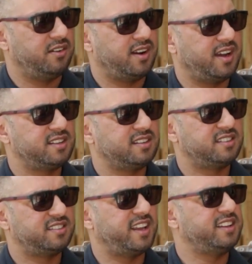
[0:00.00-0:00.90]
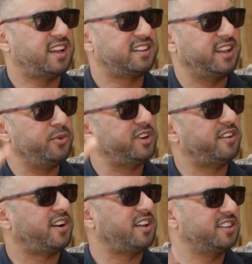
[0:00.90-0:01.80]
right, say that they would
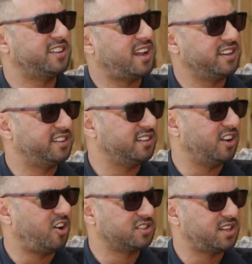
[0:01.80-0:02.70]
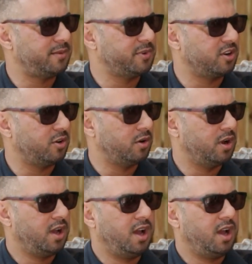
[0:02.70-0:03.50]
have rather done it a long time ago.